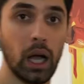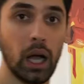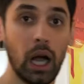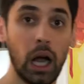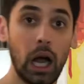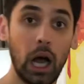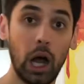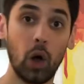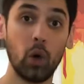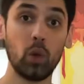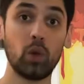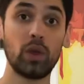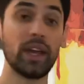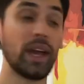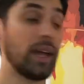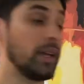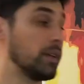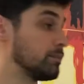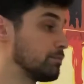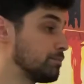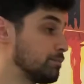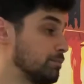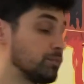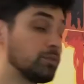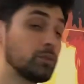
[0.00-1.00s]
Okay,
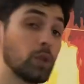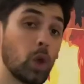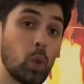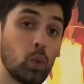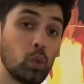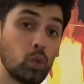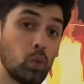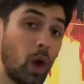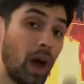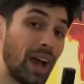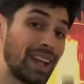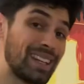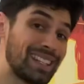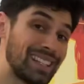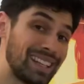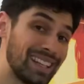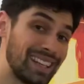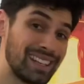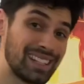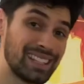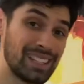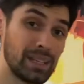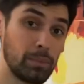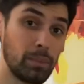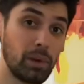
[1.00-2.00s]
writing and
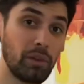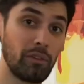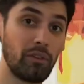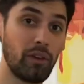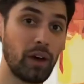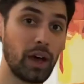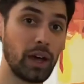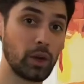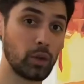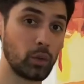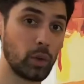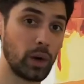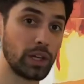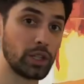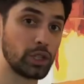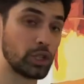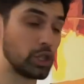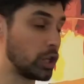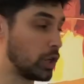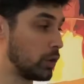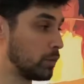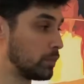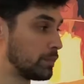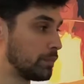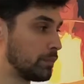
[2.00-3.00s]
simplifying ratio.